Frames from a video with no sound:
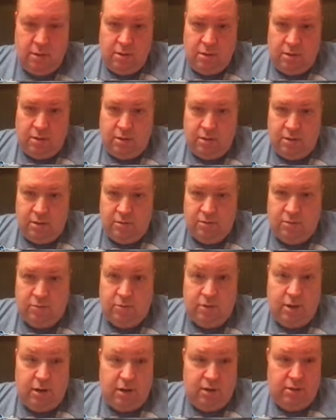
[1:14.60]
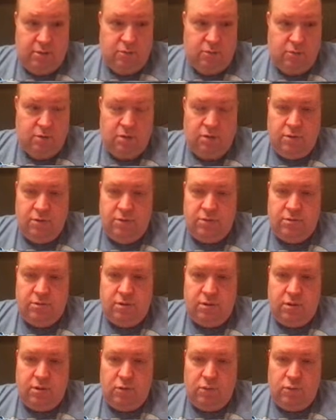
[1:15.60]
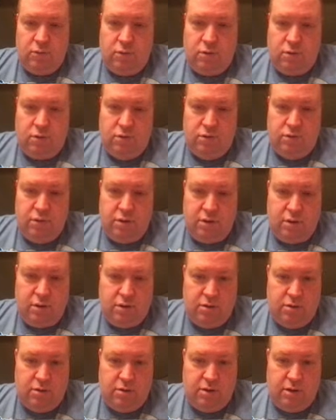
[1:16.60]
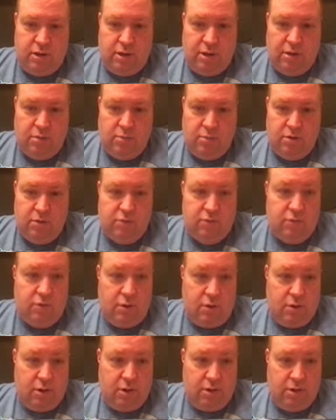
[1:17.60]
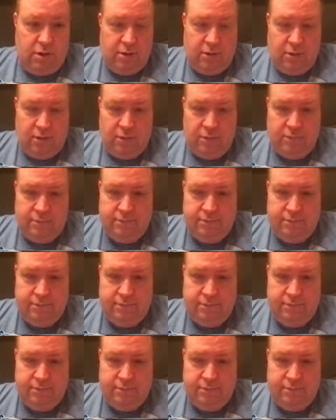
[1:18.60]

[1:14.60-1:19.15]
So tonight we're going to start with the Elemental Guardian hero.